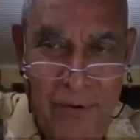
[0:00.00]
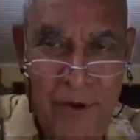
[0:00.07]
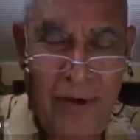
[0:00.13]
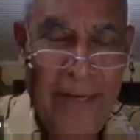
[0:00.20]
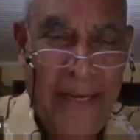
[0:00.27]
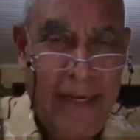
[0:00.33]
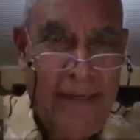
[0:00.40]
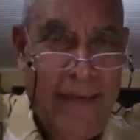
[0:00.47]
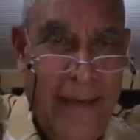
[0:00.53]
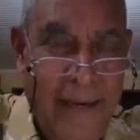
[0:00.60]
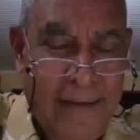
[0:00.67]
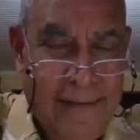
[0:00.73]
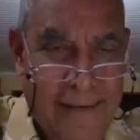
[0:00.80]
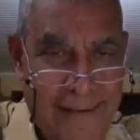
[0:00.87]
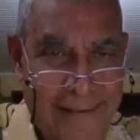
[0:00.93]
not get
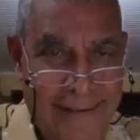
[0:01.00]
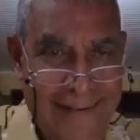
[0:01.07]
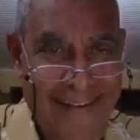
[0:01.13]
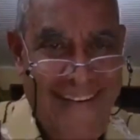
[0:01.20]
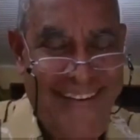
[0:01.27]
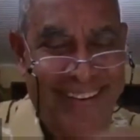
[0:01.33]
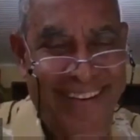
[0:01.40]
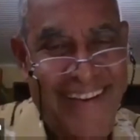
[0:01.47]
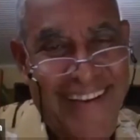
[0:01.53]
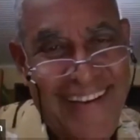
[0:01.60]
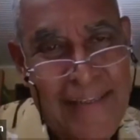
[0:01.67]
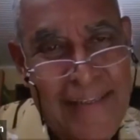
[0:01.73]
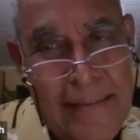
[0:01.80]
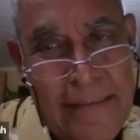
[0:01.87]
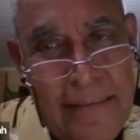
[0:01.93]
hit.
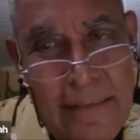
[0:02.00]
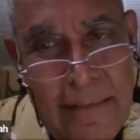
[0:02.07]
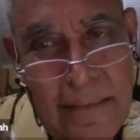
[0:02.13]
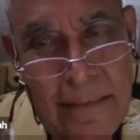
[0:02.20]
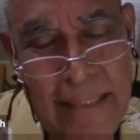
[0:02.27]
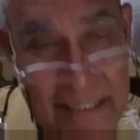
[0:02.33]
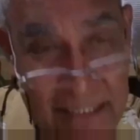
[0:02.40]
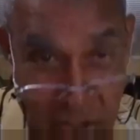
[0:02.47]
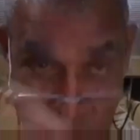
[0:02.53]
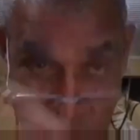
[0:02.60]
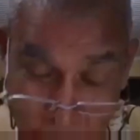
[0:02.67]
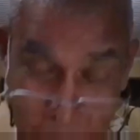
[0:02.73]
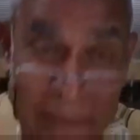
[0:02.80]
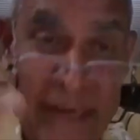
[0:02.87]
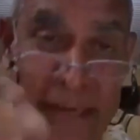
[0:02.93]
That is
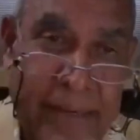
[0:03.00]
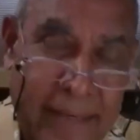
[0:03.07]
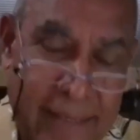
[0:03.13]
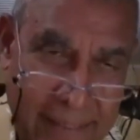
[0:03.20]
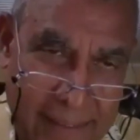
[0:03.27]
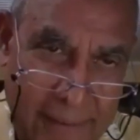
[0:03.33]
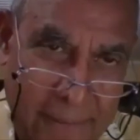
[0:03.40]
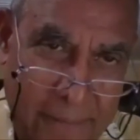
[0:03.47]
stupidity.